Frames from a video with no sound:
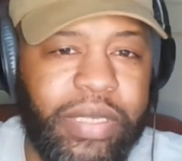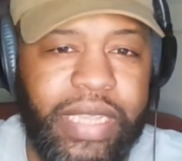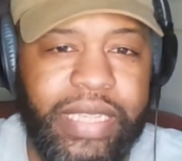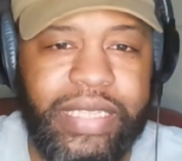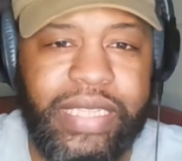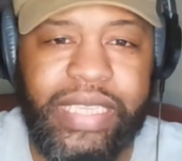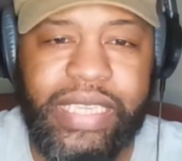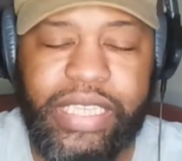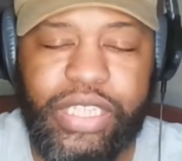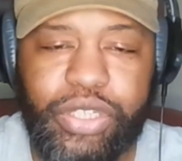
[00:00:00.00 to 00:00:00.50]

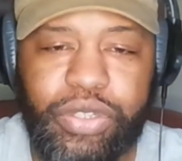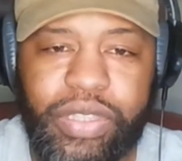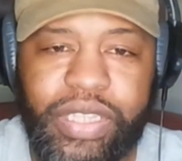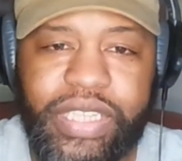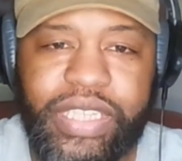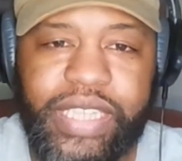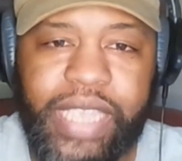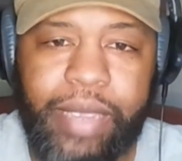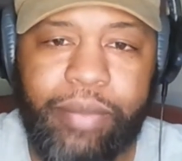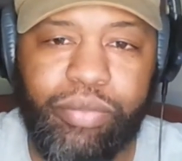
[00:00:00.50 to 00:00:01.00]
doesn't get you the
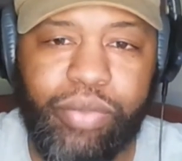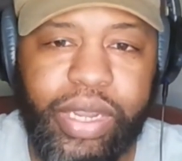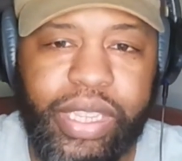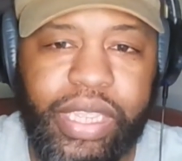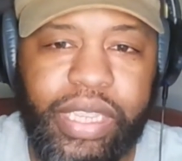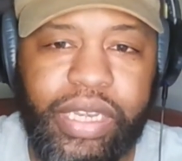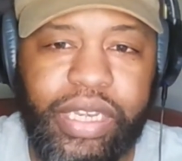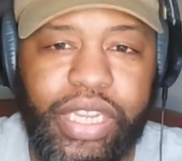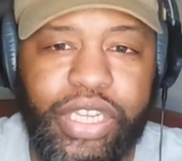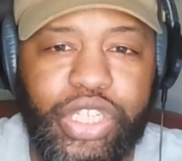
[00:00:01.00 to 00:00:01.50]
same
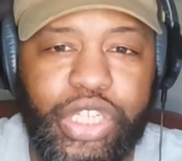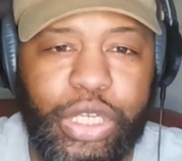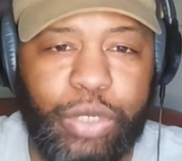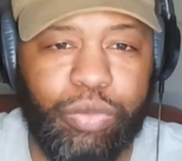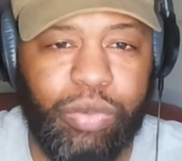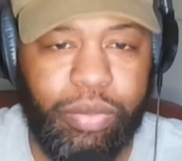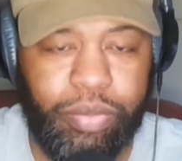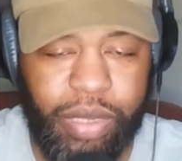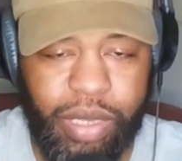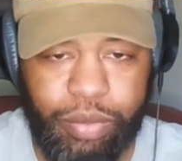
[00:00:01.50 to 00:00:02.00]

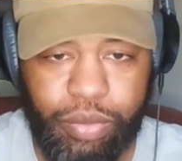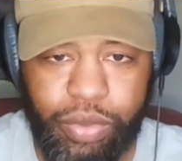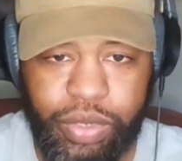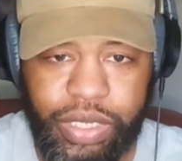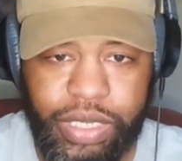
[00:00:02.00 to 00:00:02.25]
recognition when people